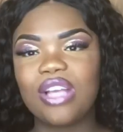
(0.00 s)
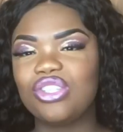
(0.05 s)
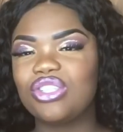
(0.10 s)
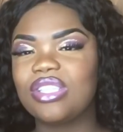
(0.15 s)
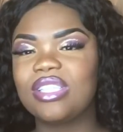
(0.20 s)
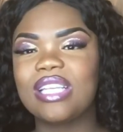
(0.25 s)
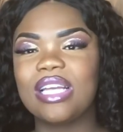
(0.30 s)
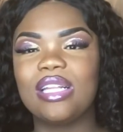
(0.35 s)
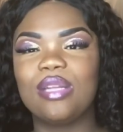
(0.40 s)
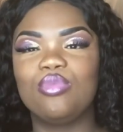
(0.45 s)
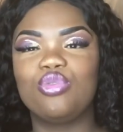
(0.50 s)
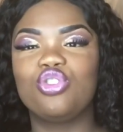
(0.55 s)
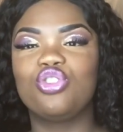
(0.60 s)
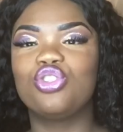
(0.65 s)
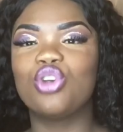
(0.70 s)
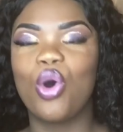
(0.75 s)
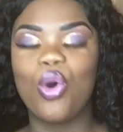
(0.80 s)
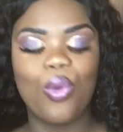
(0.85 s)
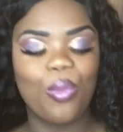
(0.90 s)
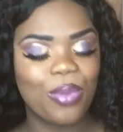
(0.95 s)
used to send him
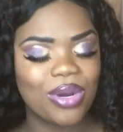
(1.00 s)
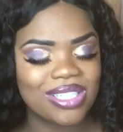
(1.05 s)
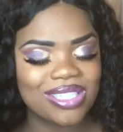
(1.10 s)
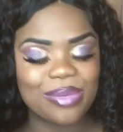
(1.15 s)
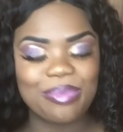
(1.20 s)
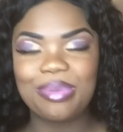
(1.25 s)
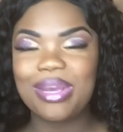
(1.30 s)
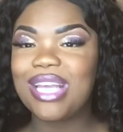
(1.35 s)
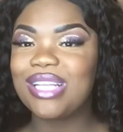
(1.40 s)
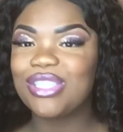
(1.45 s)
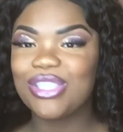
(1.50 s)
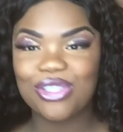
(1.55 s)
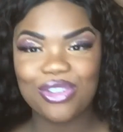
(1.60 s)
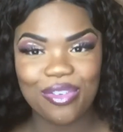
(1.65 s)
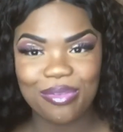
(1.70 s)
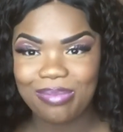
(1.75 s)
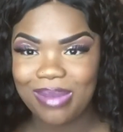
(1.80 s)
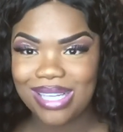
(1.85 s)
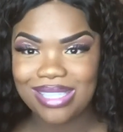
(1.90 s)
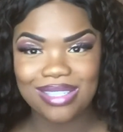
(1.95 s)
so much pictures
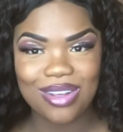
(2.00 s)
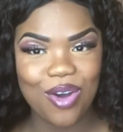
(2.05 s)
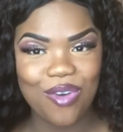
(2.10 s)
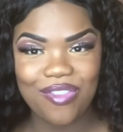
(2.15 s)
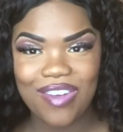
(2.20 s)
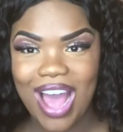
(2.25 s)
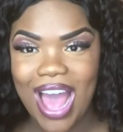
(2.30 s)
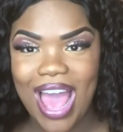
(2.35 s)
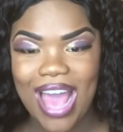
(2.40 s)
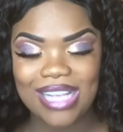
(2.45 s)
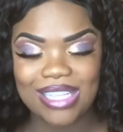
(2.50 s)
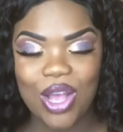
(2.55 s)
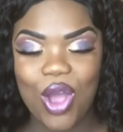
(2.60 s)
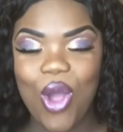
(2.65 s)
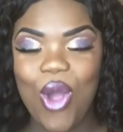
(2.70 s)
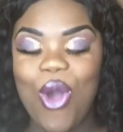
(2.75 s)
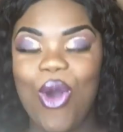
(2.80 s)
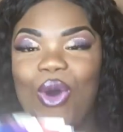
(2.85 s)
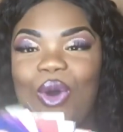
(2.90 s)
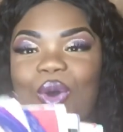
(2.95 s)
of myself, guys.
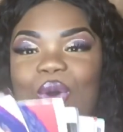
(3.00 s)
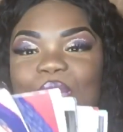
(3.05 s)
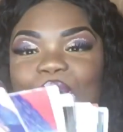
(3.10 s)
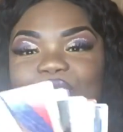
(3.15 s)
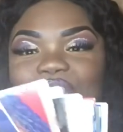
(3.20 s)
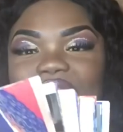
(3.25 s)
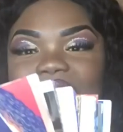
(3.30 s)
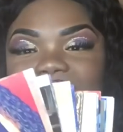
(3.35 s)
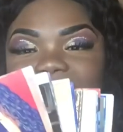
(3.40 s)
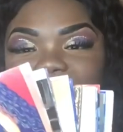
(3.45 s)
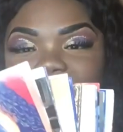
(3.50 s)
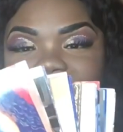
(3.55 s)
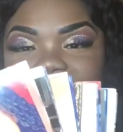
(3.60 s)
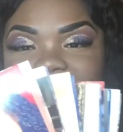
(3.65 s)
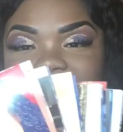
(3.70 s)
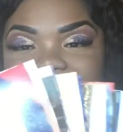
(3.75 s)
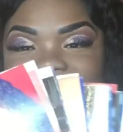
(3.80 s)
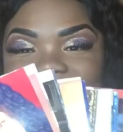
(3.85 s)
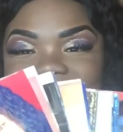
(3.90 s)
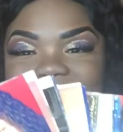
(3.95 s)
All these
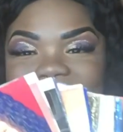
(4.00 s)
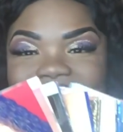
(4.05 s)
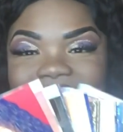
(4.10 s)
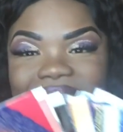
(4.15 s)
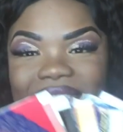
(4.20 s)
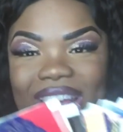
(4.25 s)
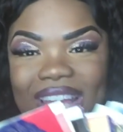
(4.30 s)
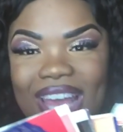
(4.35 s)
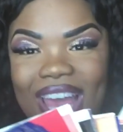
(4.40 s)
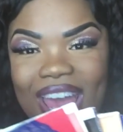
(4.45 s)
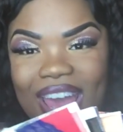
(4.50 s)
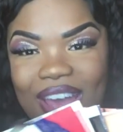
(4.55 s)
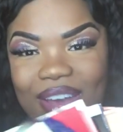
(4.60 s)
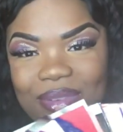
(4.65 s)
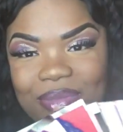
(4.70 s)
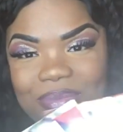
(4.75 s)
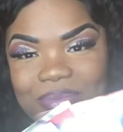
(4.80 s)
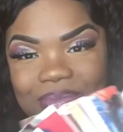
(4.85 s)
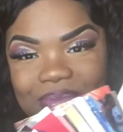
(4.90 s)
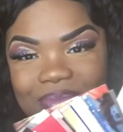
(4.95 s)
pictures here, yeah,
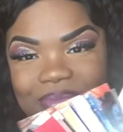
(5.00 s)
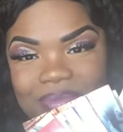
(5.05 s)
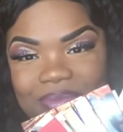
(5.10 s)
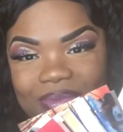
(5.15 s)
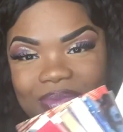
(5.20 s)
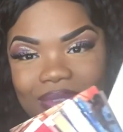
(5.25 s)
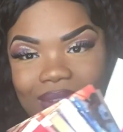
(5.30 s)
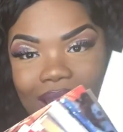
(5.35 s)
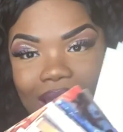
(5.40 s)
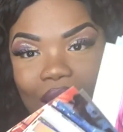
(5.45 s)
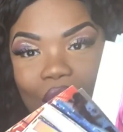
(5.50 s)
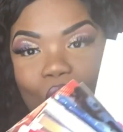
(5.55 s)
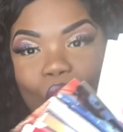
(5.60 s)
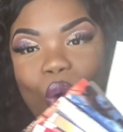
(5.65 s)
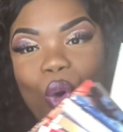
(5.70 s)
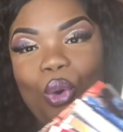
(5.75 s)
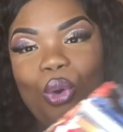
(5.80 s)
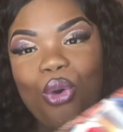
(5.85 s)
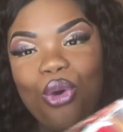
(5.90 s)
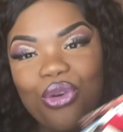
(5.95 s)

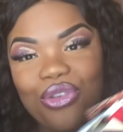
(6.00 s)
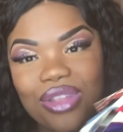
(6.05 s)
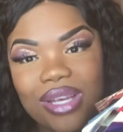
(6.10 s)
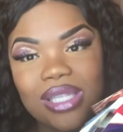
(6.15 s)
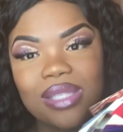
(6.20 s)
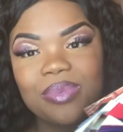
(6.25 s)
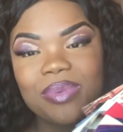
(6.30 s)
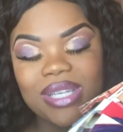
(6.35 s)
all these